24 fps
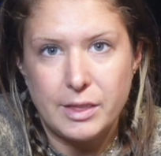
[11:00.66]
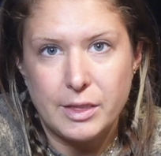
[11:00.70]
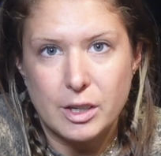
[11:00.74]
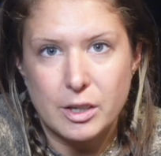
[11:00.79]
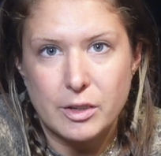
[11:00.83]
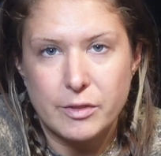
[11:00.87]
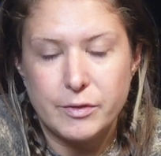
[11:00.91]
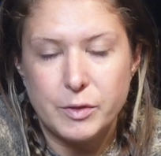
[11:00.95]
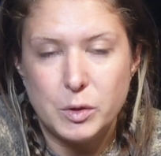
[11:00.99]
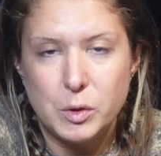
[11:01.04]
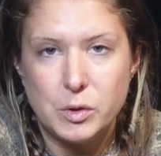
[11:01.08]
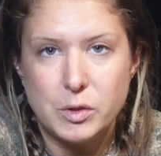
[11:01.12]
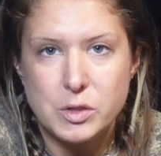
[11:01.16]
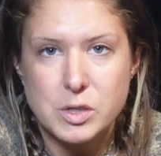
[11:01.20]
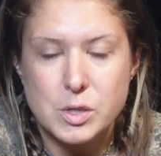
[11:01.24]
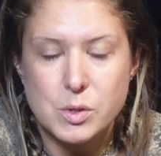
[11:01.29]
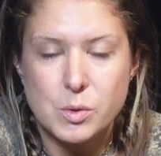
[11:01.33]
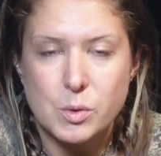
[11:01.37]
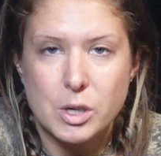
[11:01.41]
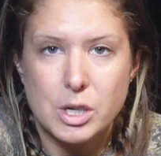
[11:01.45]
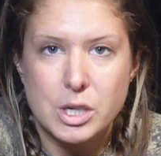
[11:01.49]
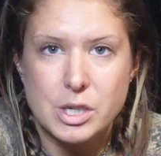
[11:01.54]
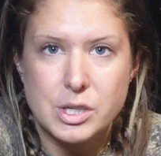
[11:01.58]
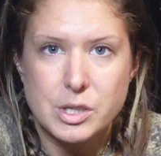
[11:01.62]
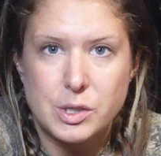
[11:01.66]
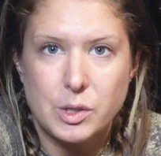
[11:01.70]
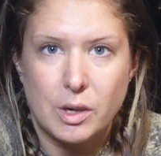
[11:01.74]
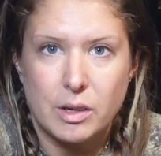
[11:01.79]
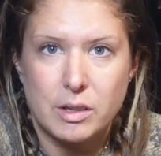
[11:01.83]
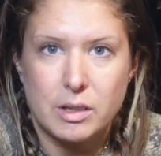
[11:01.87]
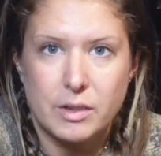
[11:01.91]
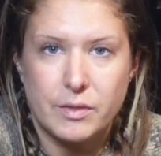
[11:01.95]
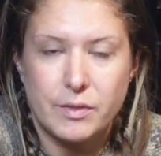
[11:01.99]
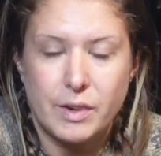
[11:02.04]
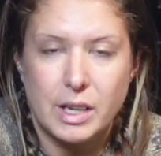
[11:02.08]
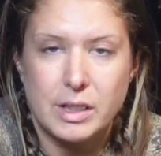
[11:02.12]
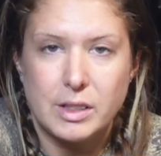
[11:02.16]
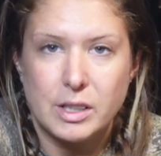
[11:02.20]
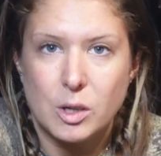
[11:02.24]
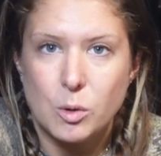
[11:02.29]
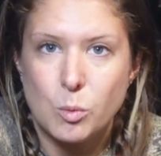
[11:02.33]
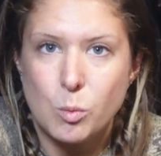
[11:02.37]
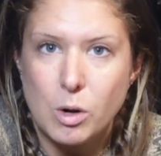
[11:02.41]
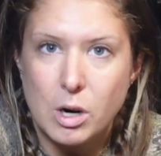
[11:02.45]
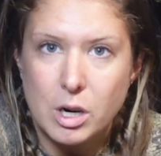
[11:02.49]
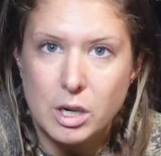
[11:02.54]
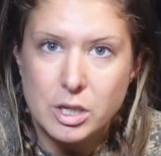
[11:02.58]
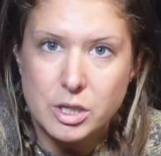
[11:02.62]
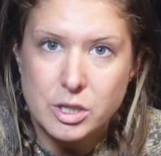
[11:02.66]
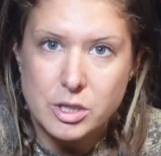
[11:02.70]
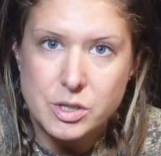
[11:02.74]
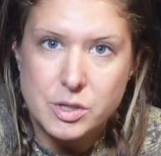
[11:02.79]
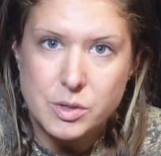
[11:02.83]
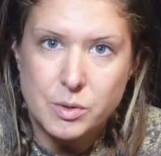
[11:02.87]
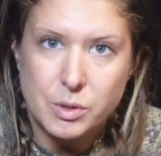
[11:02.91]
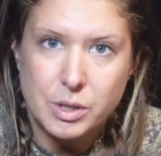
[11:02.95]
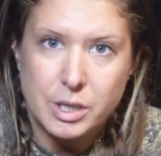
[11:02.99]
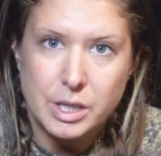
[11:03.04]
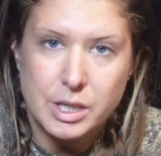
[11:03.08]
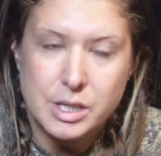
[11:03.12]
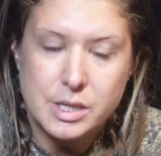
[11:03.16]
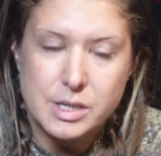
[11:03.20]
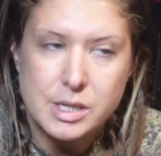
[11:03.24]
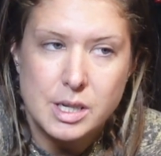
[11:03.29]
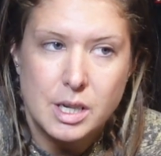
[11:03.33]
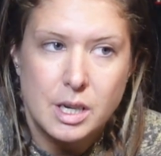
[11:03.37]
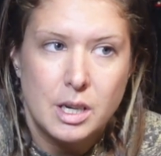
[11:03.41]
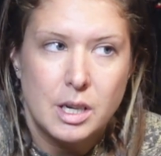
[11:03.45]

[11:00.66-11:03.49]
their food source. You have to find their water source.